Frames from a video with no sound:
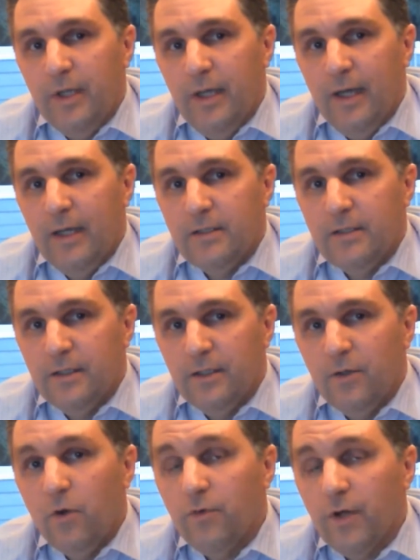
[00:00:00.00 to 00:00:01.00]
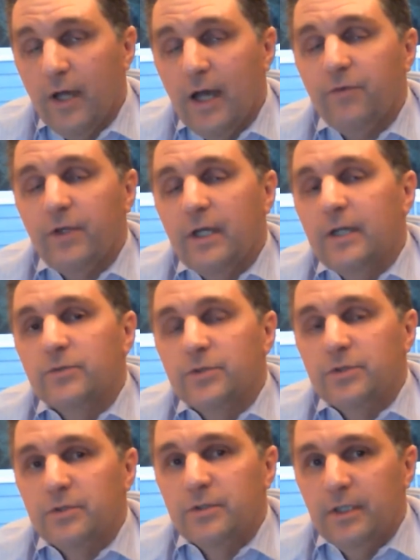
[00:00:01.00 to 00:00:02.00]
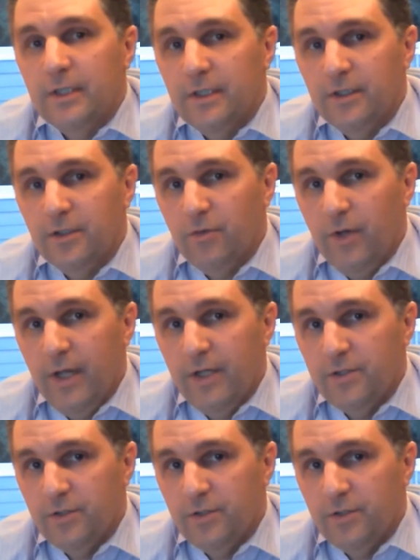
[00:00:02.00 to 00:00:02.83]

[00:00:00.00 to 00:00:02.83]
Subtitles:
at over half an ounce in grade.